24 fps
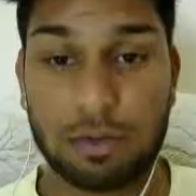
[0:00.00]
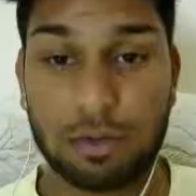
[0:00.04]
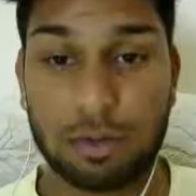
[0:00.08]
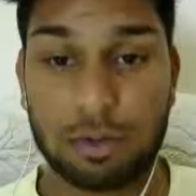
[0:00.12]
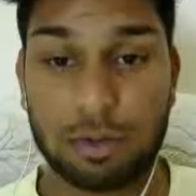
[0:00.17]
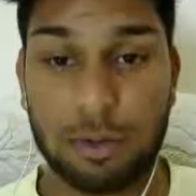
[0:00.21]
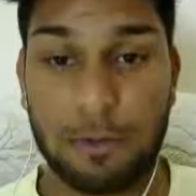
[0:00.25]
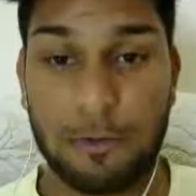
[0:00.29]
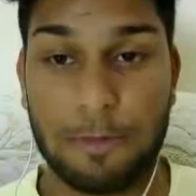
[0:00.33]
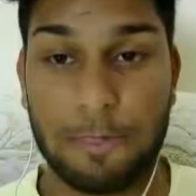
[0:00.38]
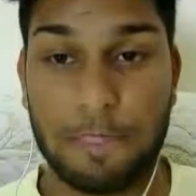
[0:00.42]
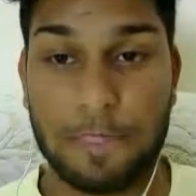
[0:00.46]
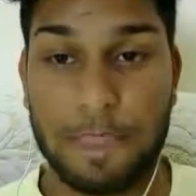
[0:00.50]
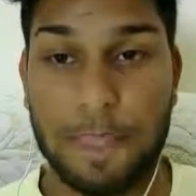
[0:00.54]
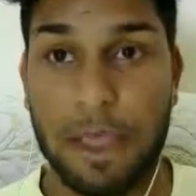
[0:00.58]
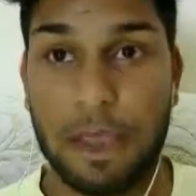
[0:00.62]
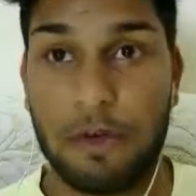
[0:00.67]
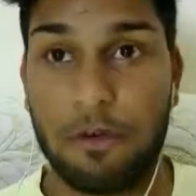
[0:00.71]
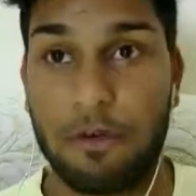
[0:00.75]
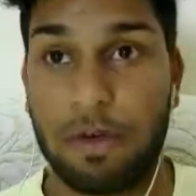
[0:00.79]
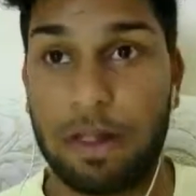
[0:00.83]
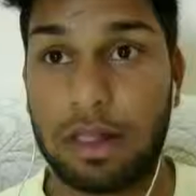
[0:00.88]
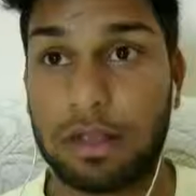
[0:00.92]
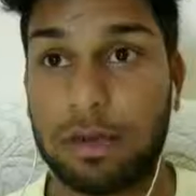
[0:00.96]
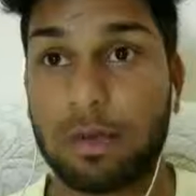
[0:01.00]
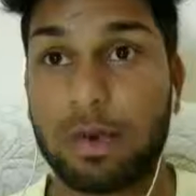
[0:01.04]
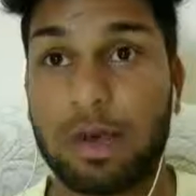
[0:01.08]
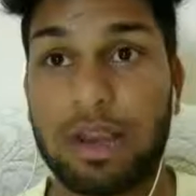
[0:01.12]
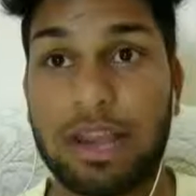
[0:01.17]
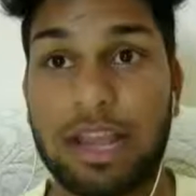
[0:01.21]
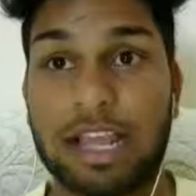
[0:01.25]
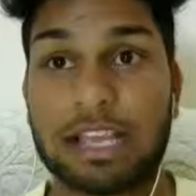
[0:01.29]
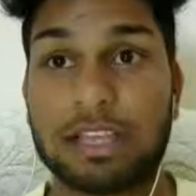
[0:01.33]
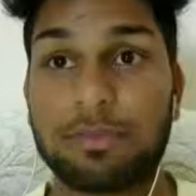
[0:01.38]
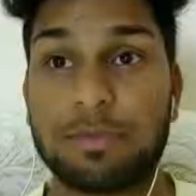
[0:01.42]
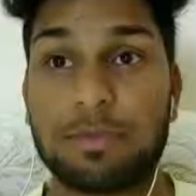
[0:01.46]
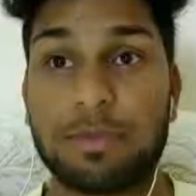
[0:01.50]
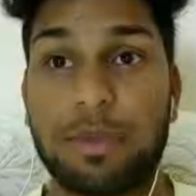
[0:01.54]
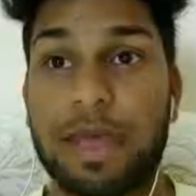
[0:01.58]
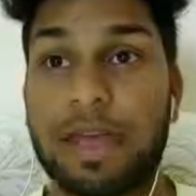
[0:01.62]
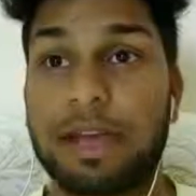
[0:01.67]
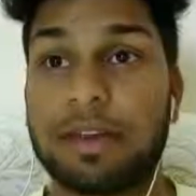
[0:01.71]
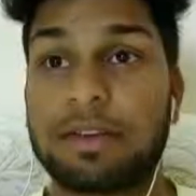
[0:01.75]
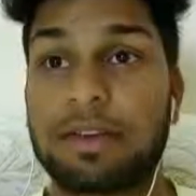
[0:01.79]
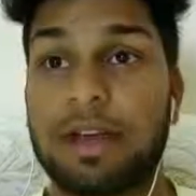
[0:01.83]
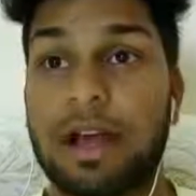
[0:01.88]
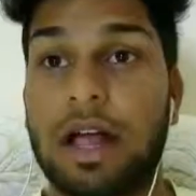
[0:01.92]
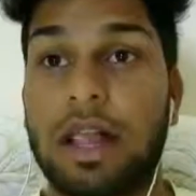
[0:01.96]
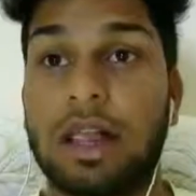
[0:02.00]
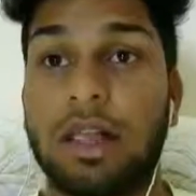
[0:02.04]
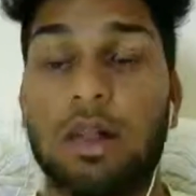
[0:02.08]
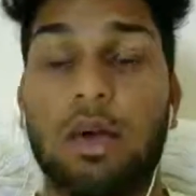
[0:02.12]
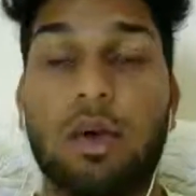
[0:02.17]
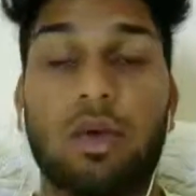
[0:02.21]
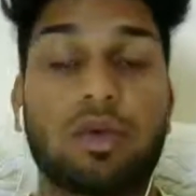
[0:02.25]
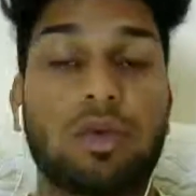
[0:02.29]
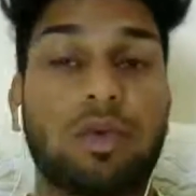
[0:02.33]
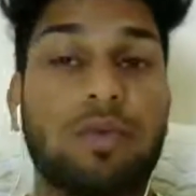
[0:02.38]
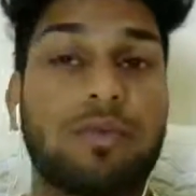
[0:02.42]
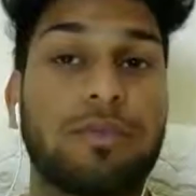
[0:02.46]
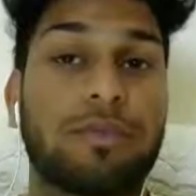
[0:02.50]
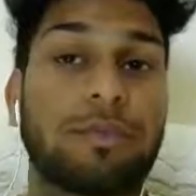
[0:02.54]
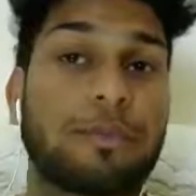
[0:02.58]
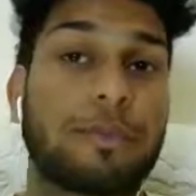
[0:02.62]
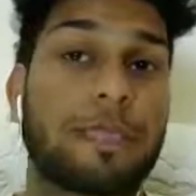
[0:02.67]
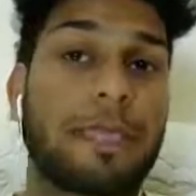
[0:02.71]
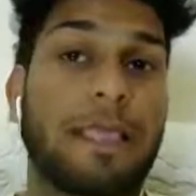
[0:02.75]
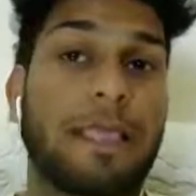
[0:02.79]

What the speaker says: So well, you can expect a lot of